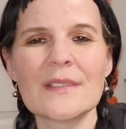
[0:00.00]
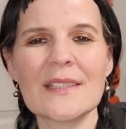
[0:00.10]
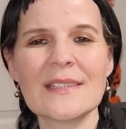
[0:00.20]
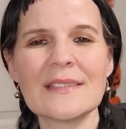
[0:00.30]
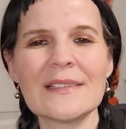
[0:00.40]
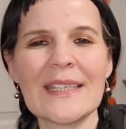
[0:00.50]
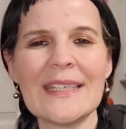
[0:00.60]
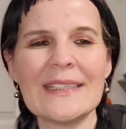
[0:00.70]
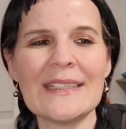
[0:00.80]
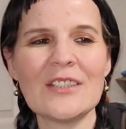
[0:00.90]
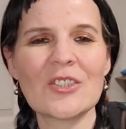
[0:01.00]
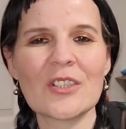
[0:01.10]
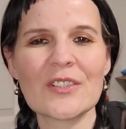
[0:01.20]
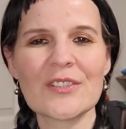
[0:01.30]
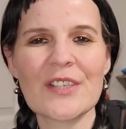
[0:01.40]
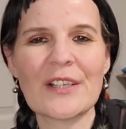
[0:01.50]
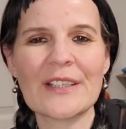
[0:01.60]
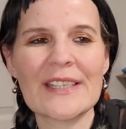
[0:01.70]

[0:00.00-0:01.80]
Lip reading: Nice little candy sugar skull.